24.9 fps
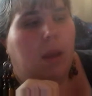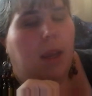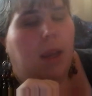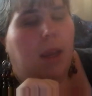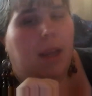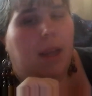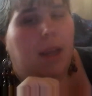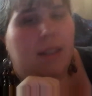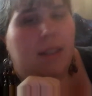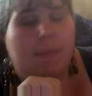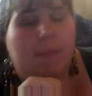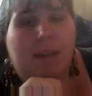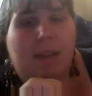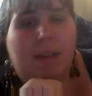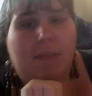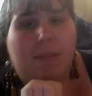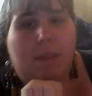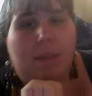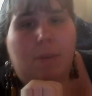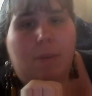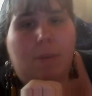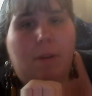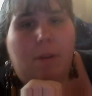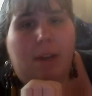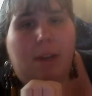and sometimes I
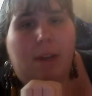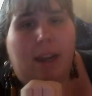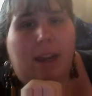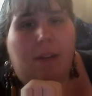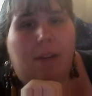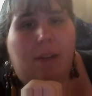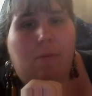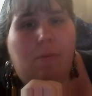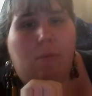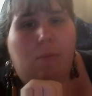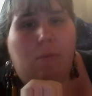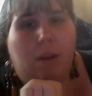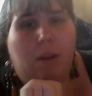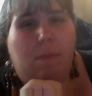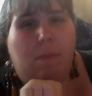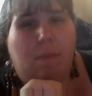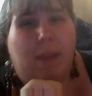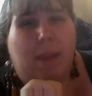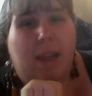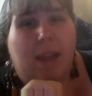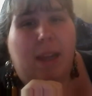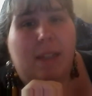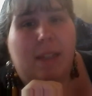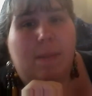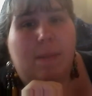pull it out when
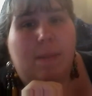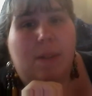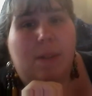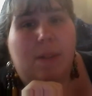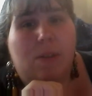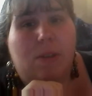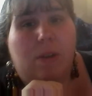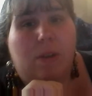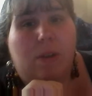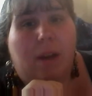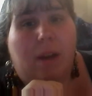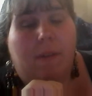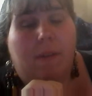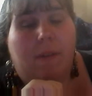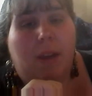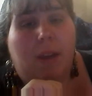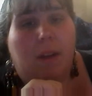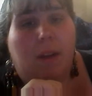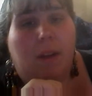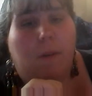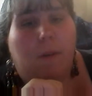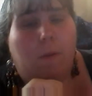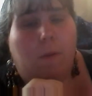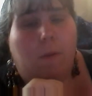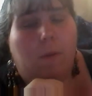my husband's
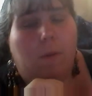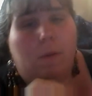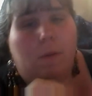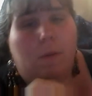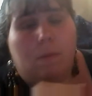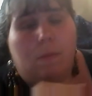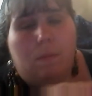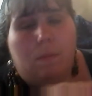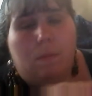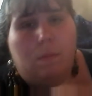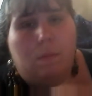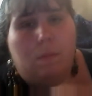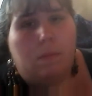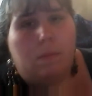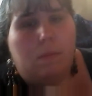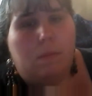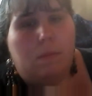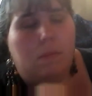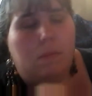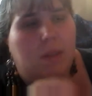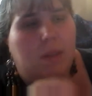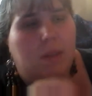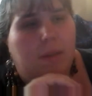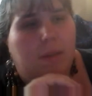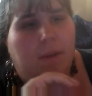driving or
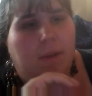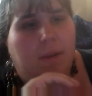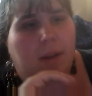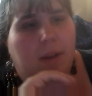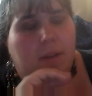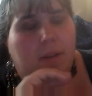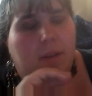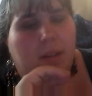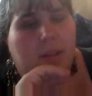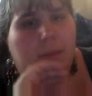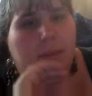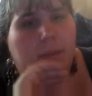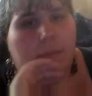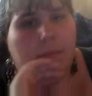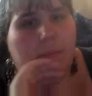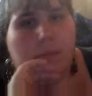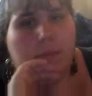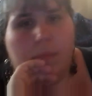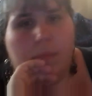someone else in